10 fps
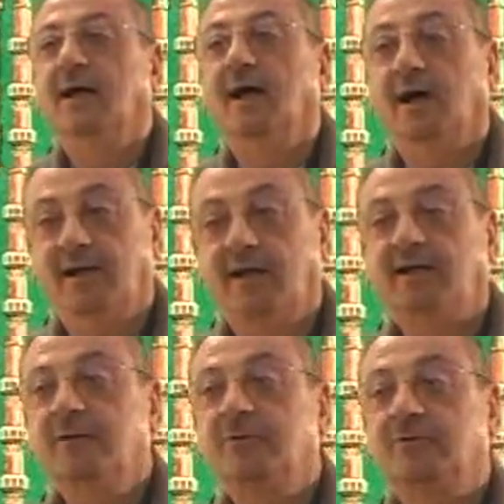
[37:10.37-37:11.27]

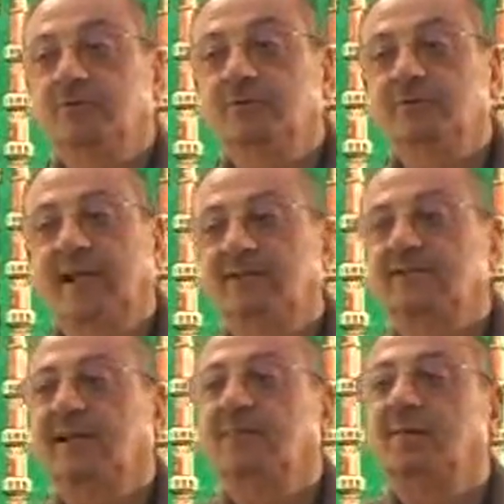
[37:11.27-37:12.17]
Al-hakibatu
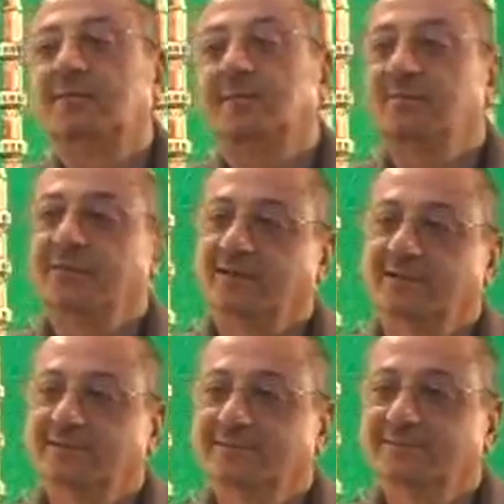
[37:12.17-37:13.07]
tahta al-maktabi.
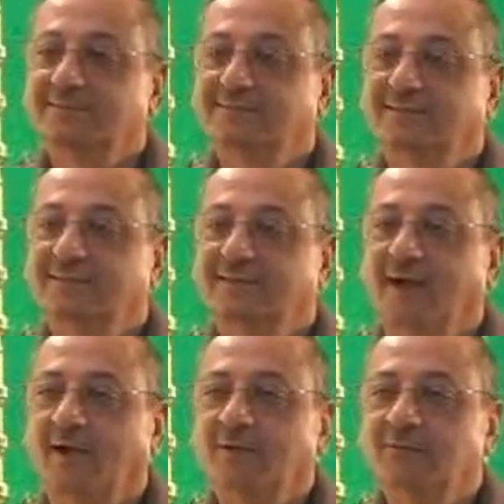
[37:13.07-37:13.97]

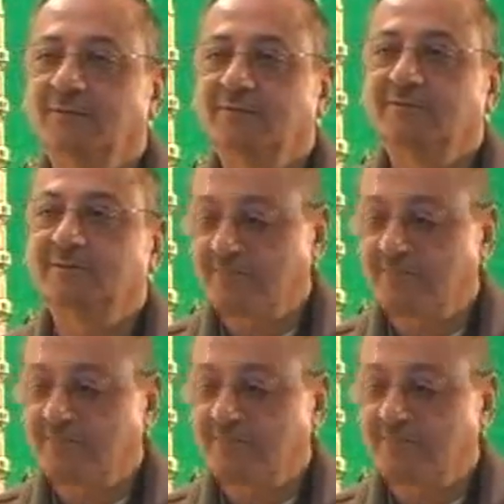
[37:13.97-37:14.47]
Are you with me,